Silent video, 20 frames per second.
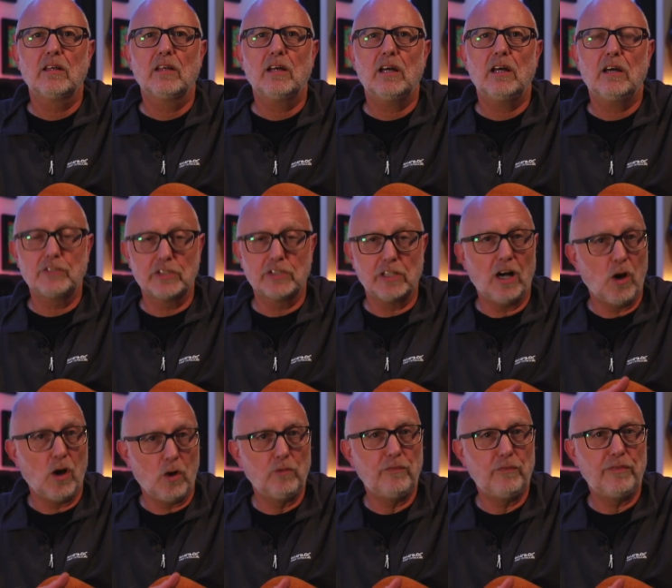I've done a
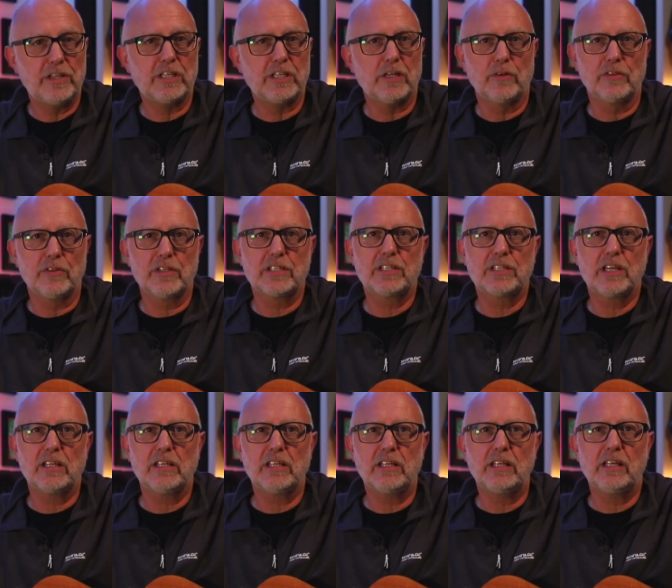whole video on this
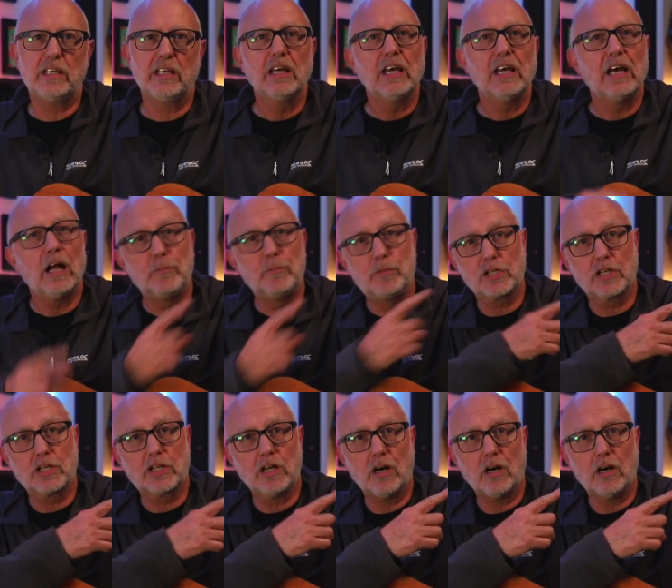technique. I'll put a
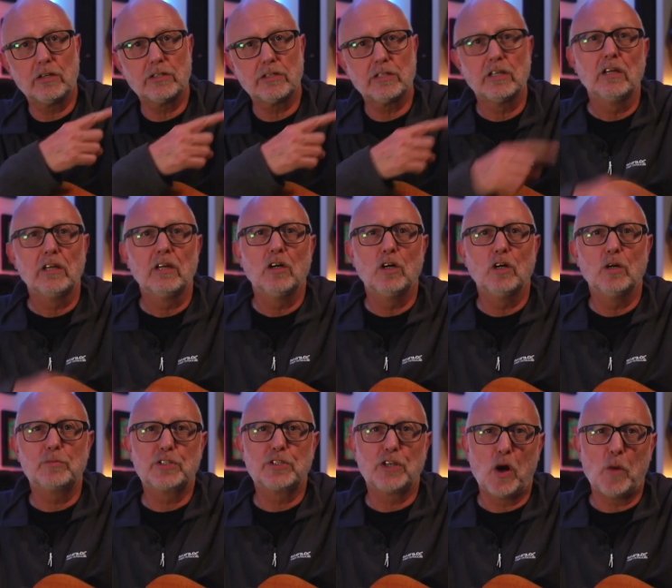card
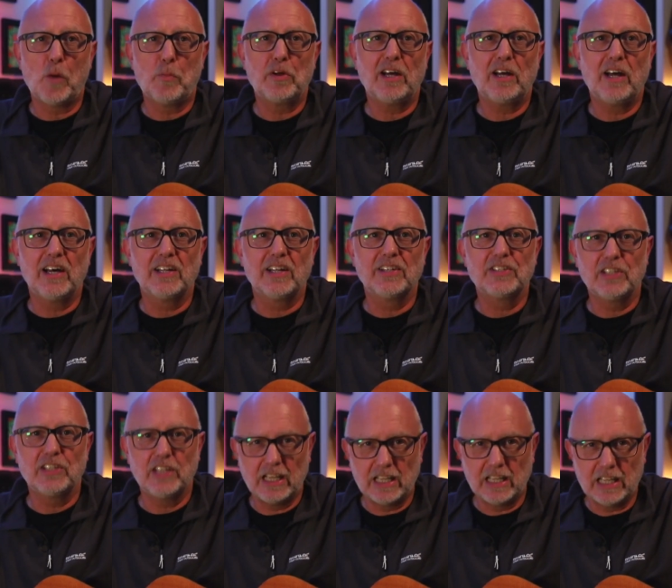up top
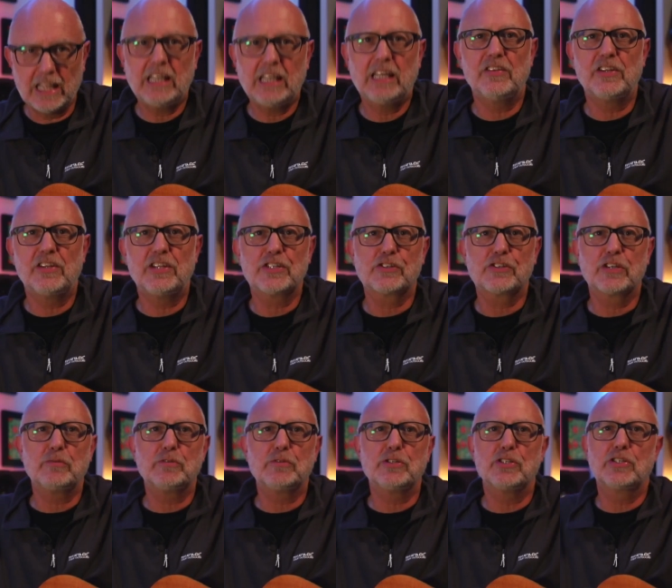and a link in the
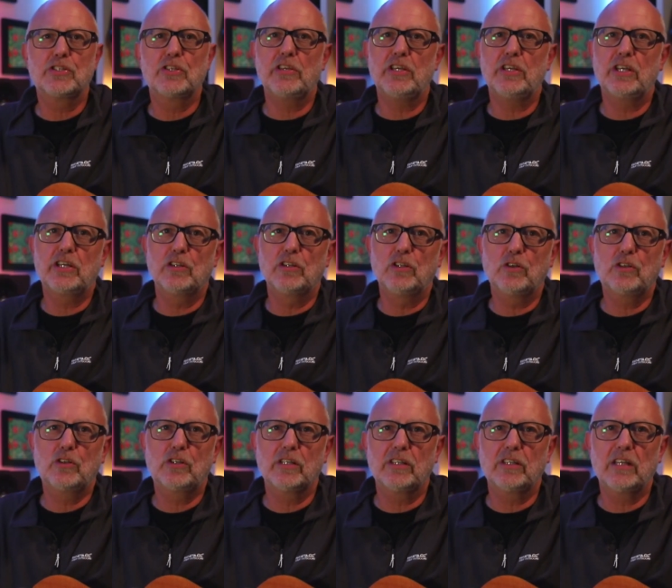description so that you can
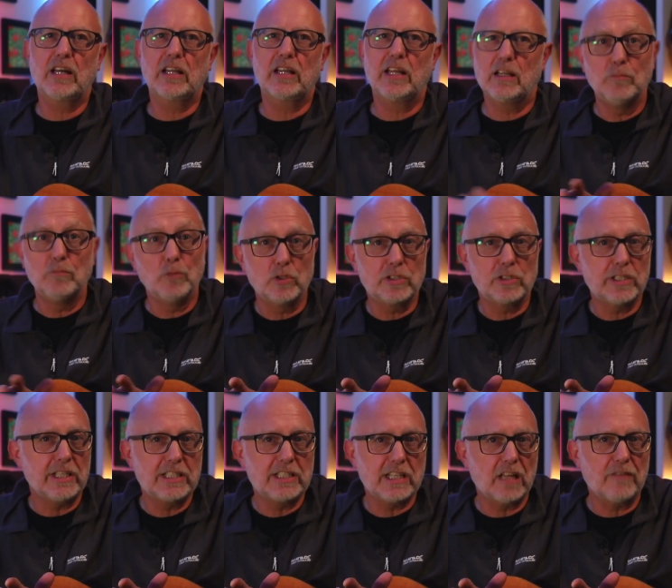look at that in more
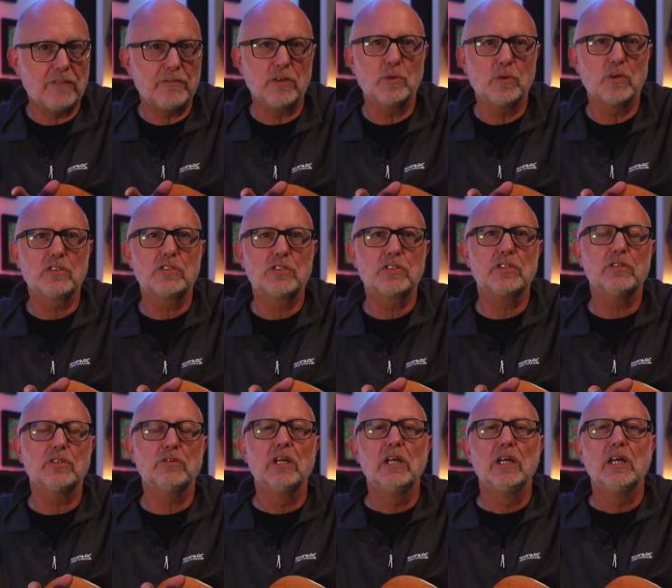detail if you want
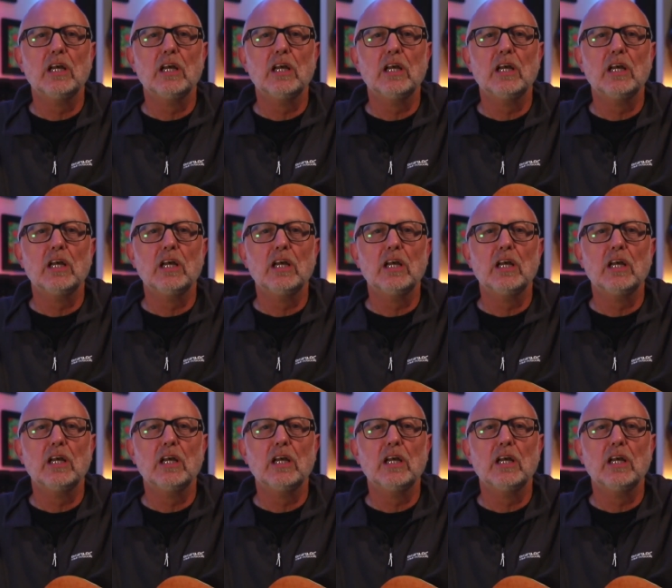to.